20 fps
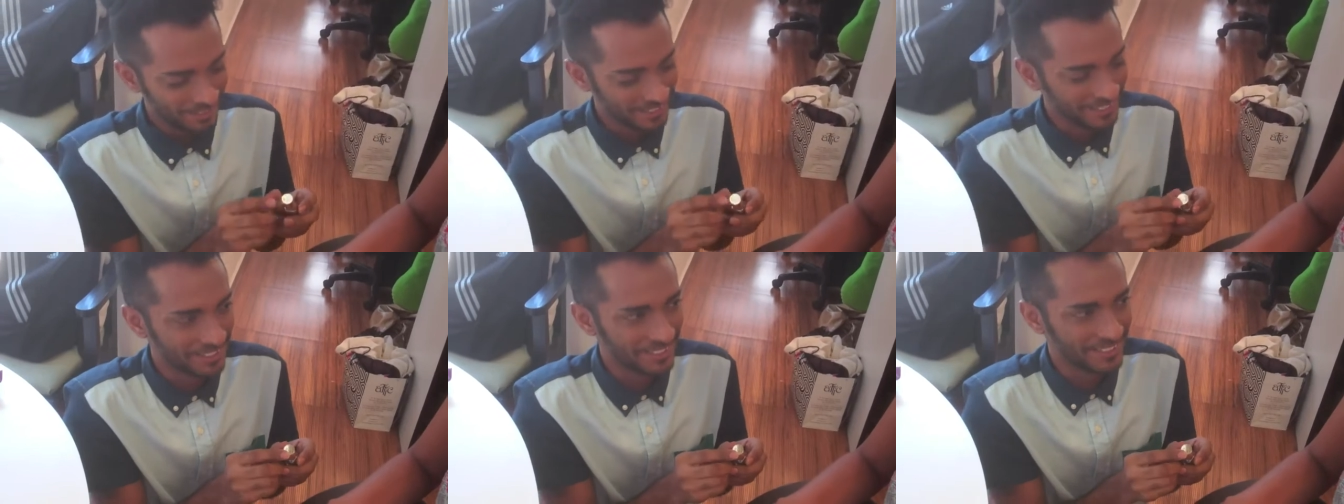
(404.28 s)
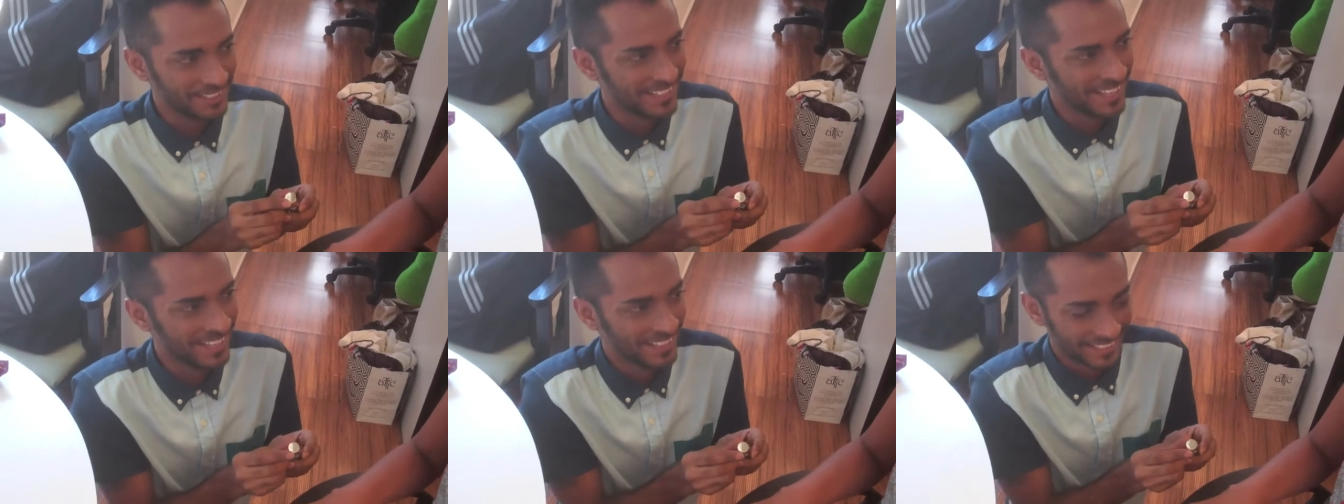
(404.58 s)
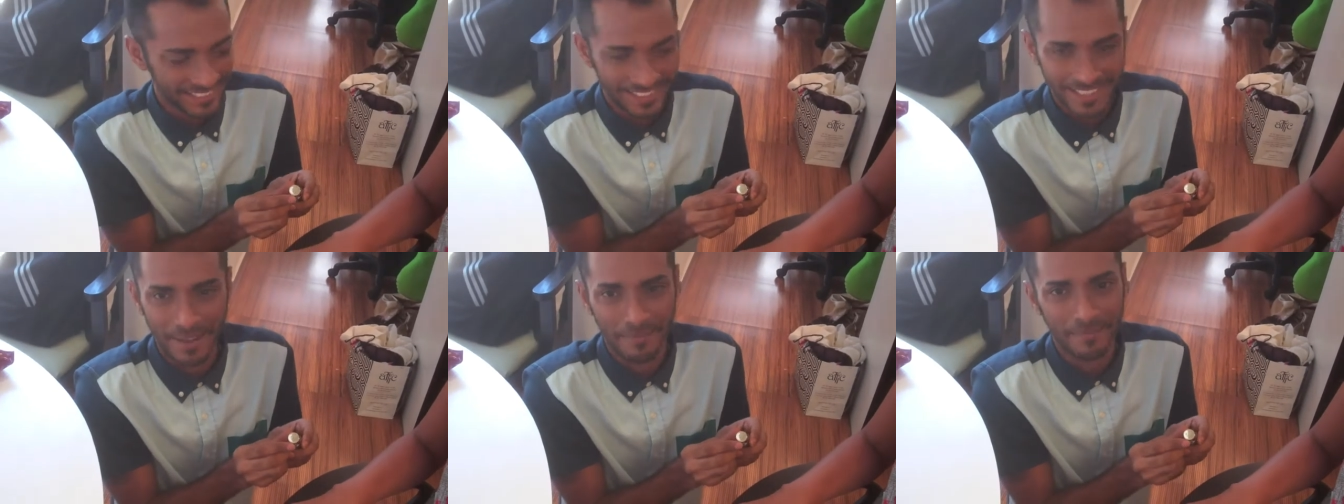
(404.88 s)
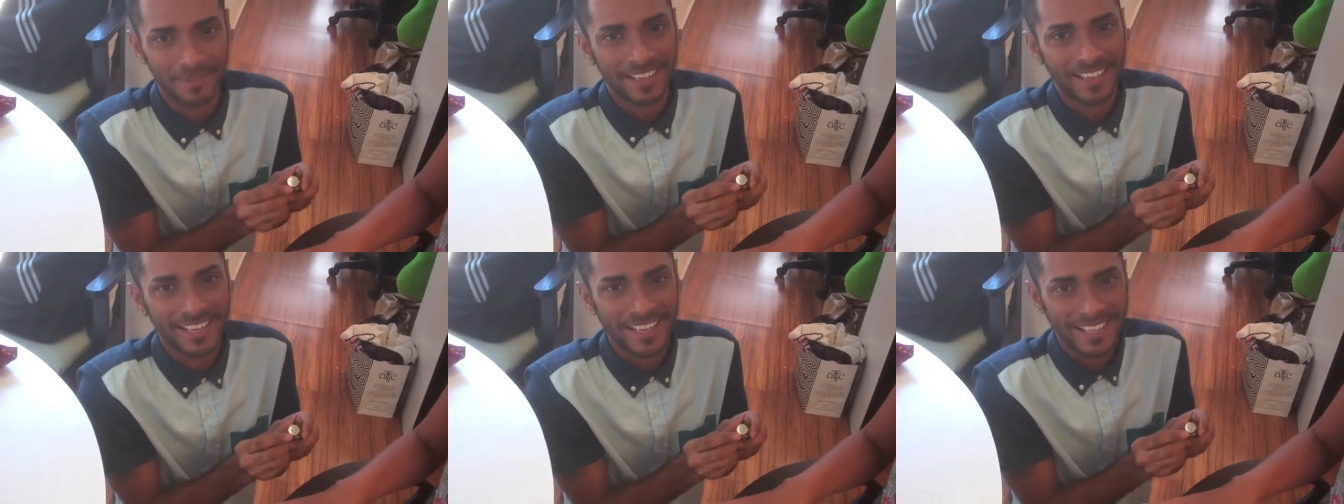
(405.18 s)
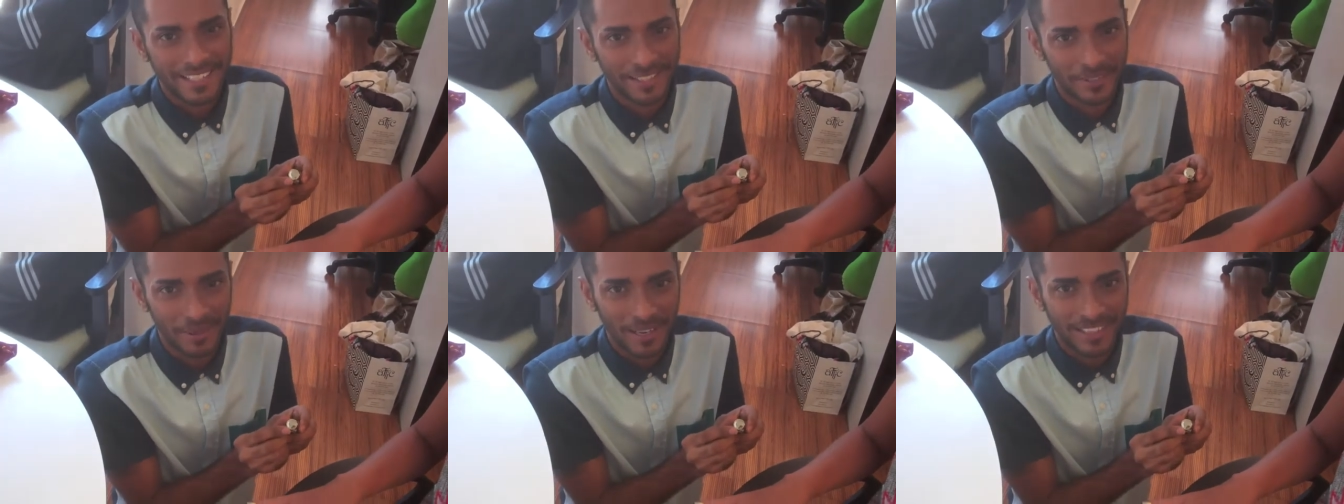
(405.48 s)
to use the number
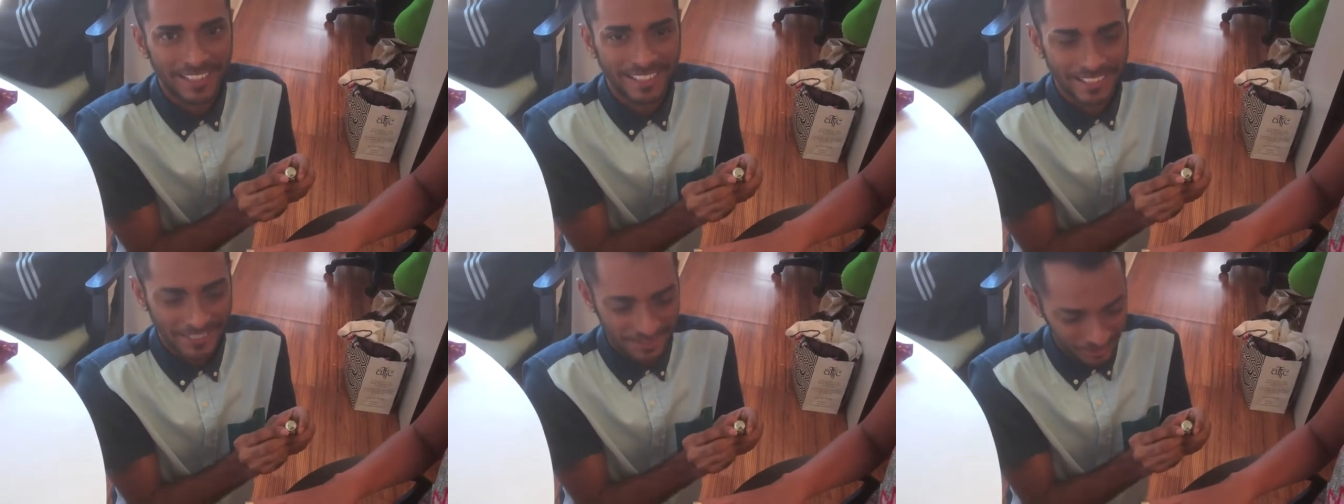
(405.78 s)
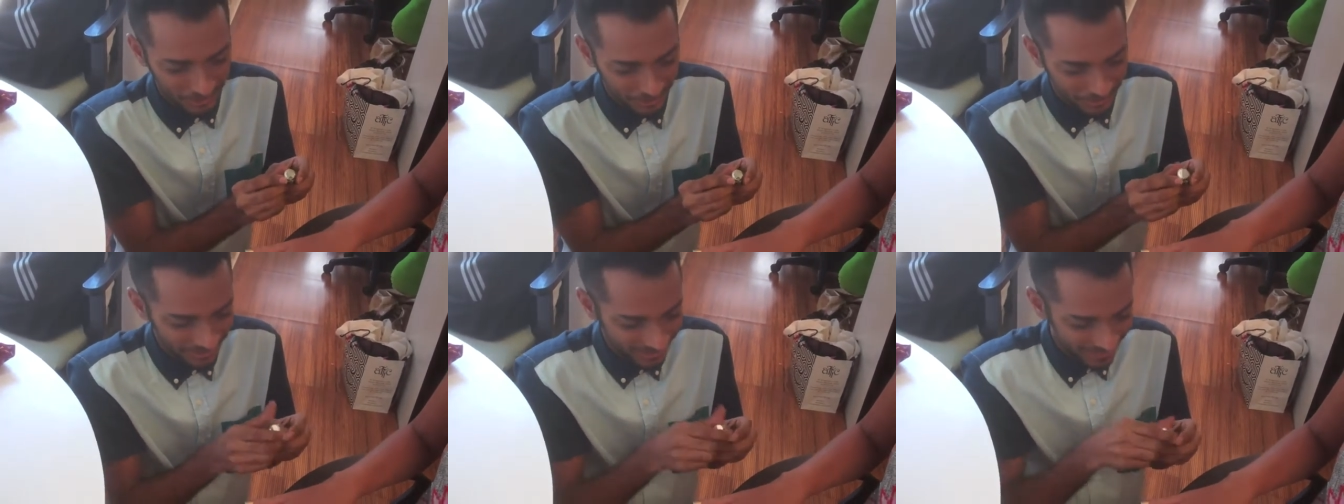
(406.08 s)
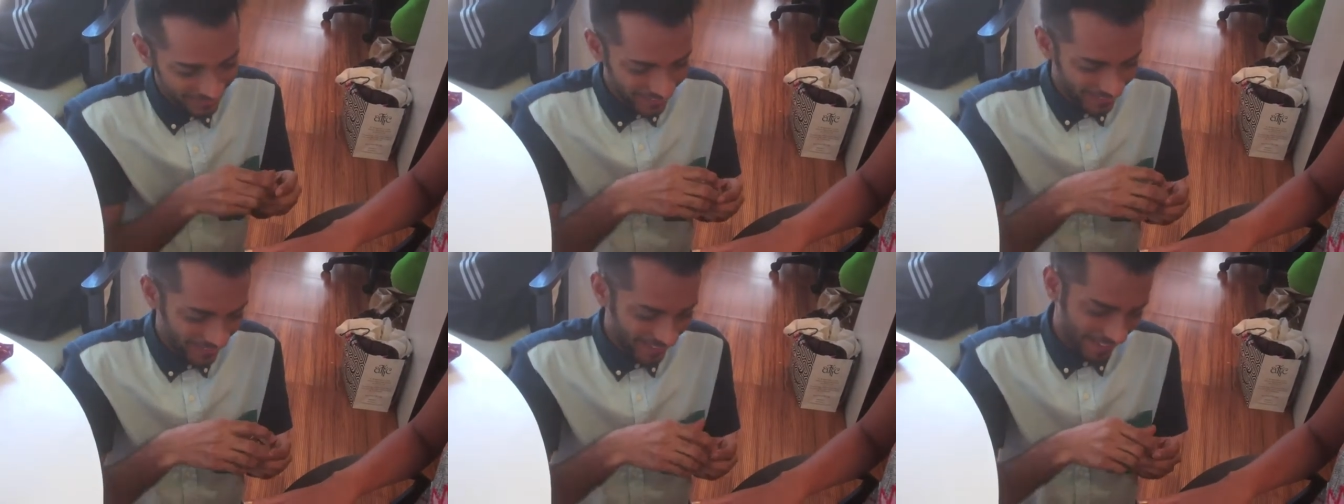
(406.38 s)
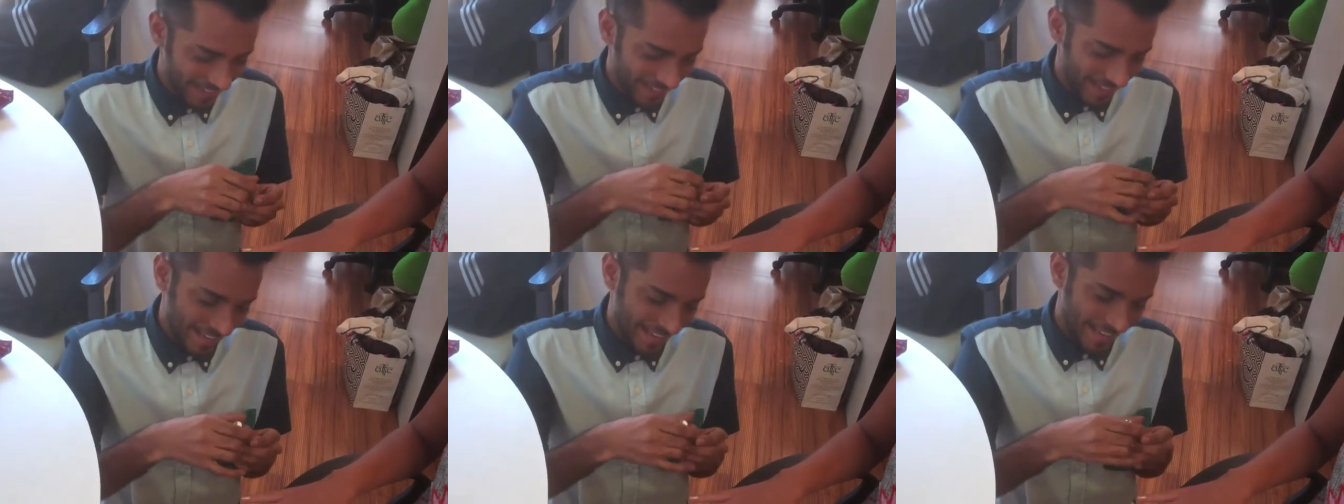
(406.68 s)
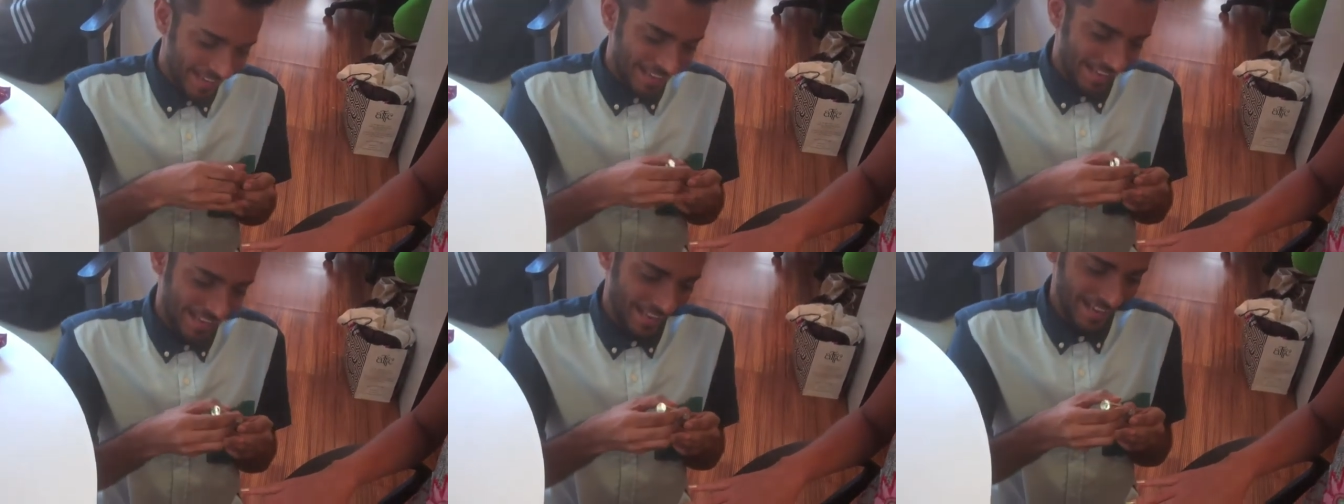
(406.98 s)
822
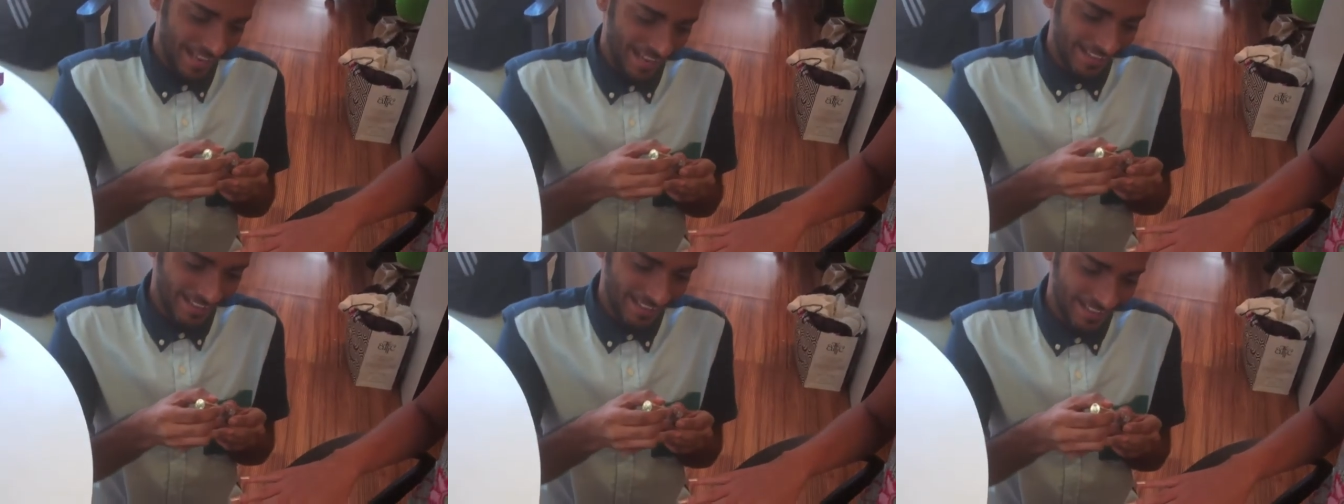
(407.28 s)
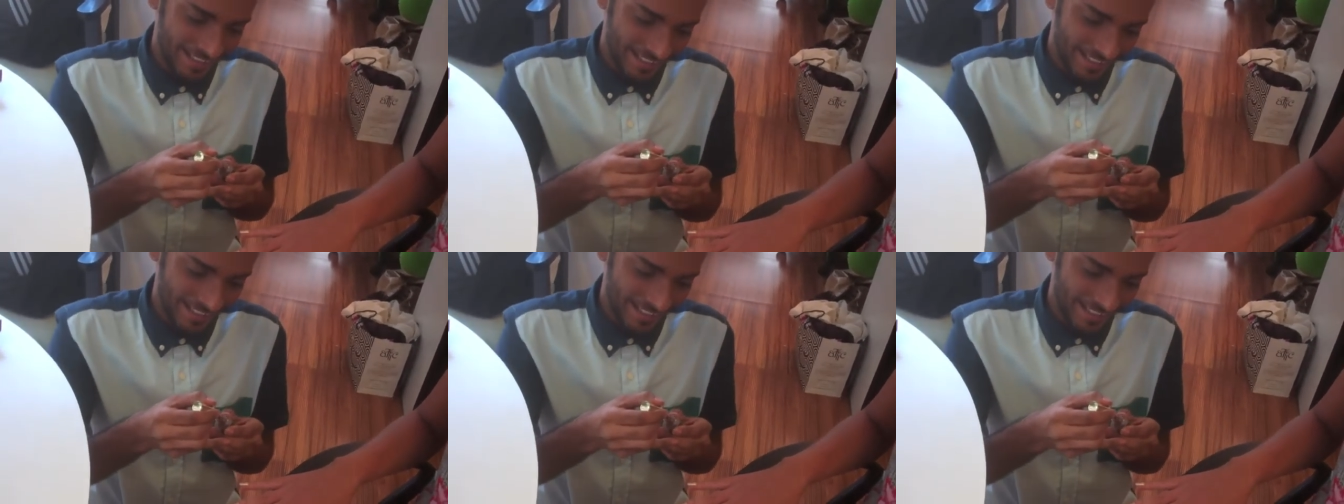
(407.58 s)
and